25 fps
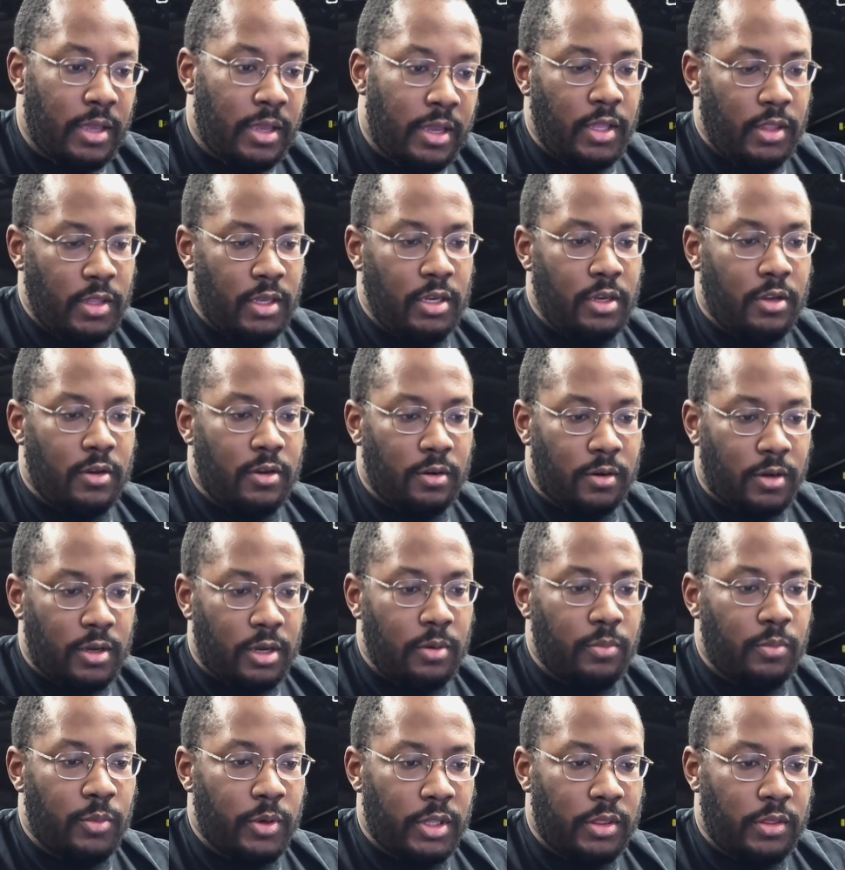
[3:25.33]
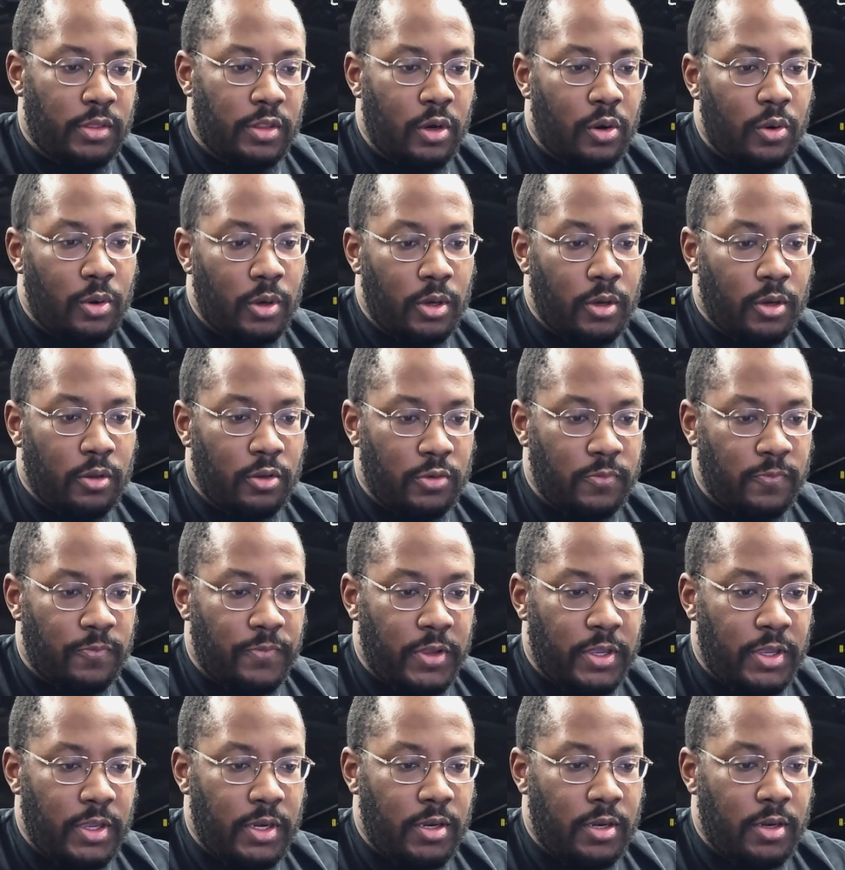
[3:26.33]
And then it'll come with the oil
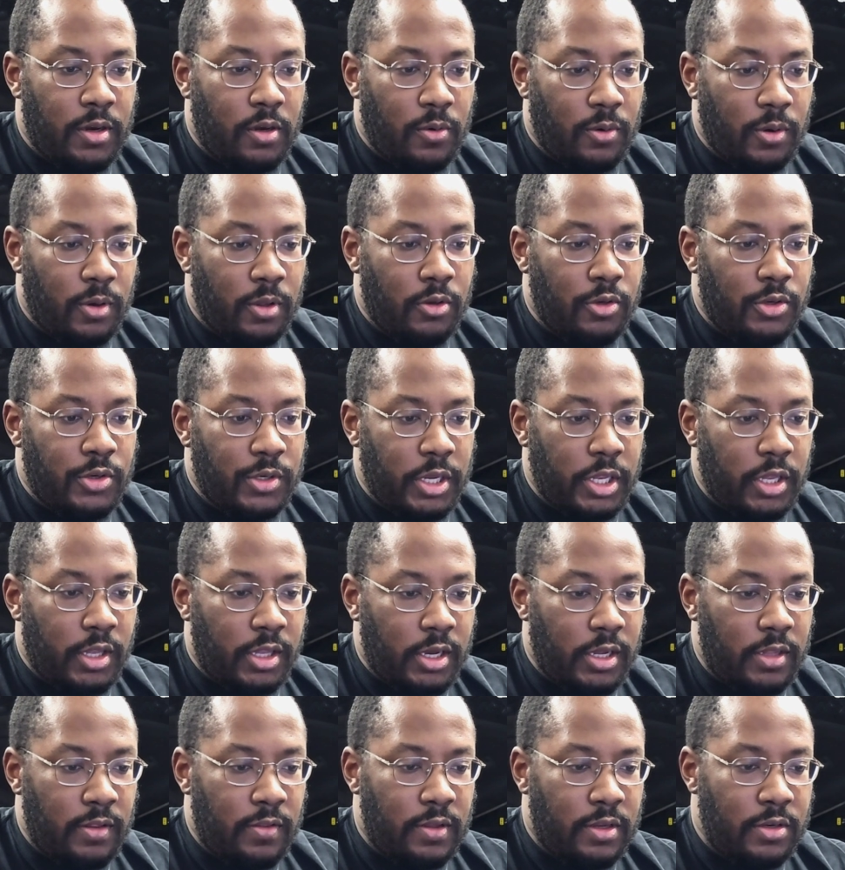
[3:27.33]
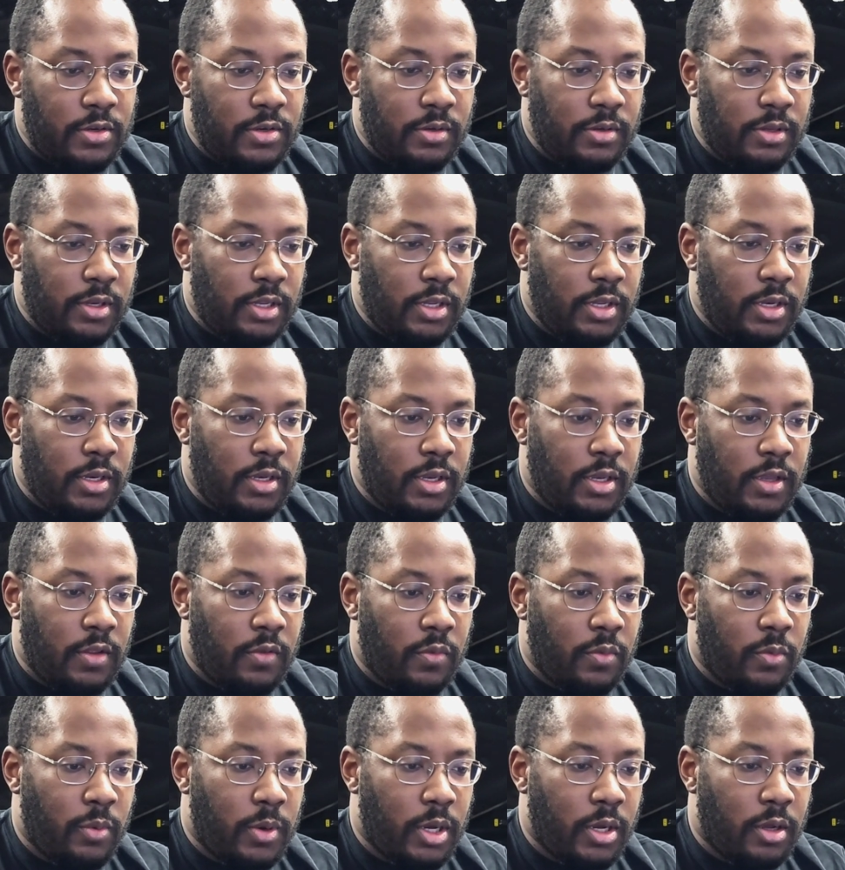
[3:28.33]
feed and oil drain lines that you'll need
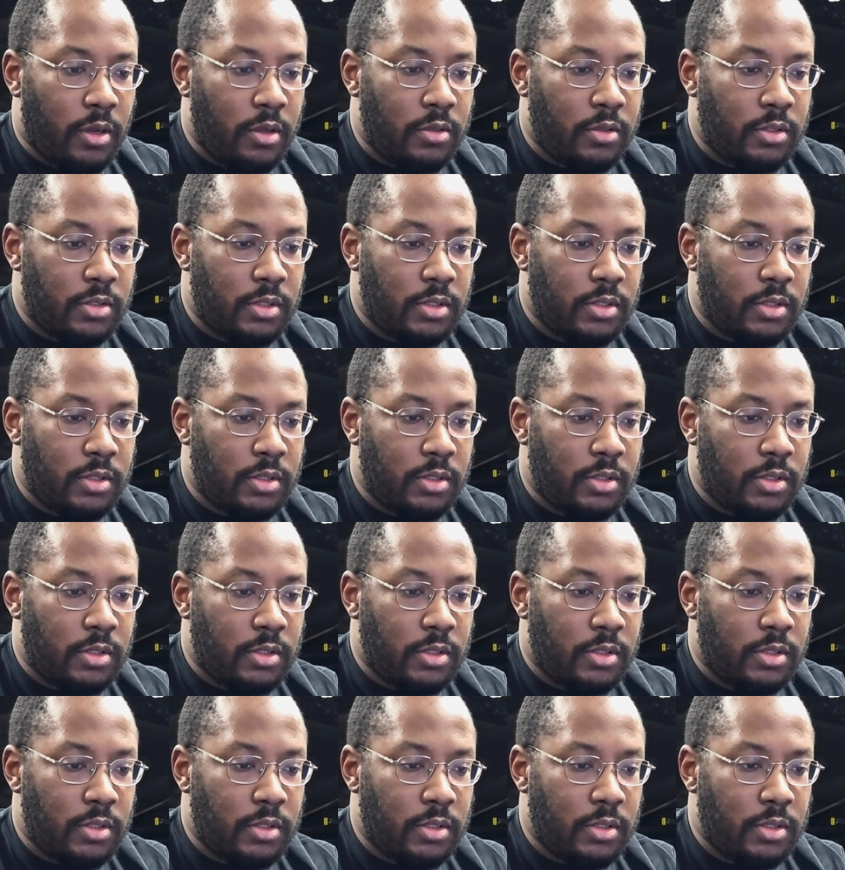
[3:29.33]
as well.